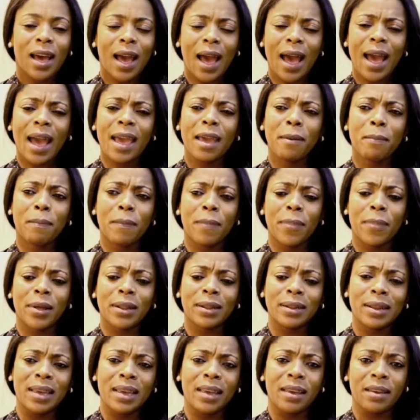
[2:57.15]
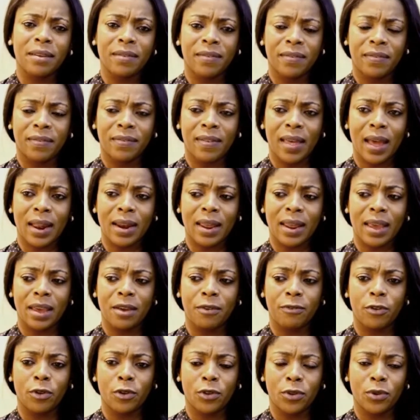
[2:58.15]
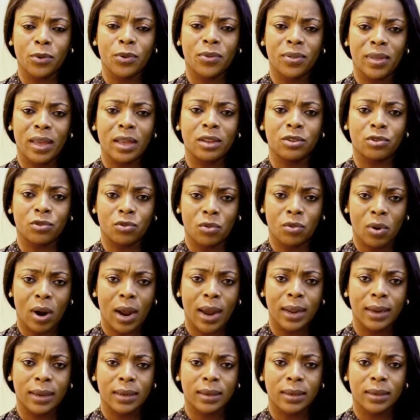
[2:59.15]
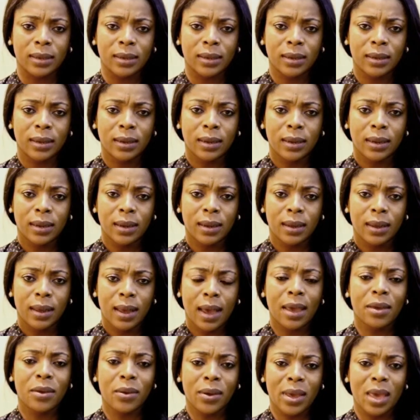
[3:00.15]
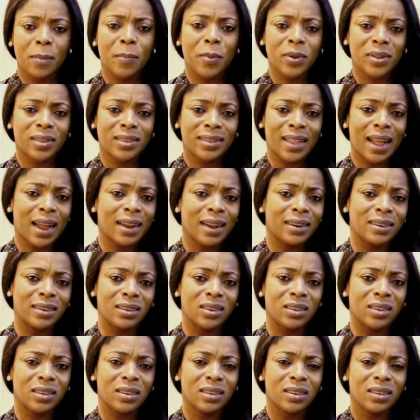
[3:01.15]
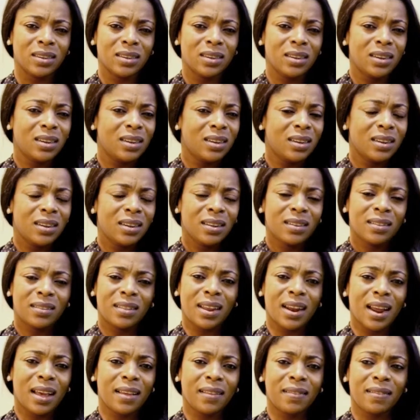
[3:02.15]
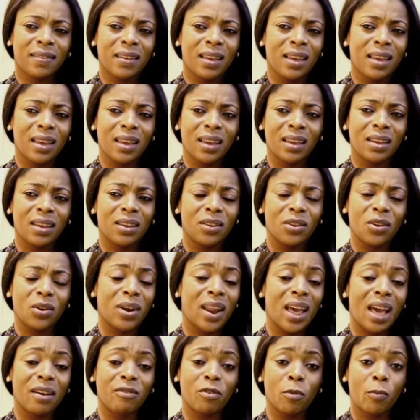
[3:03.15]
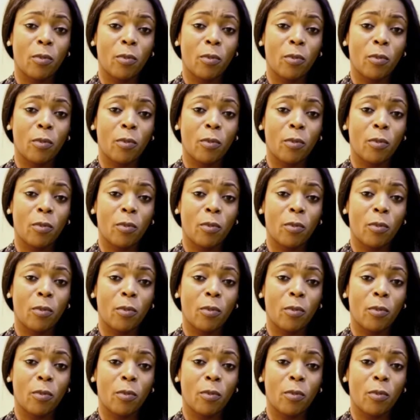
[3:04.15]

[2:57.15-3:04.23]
I believe that if you do things right and you keep a standard, then I think you don't have a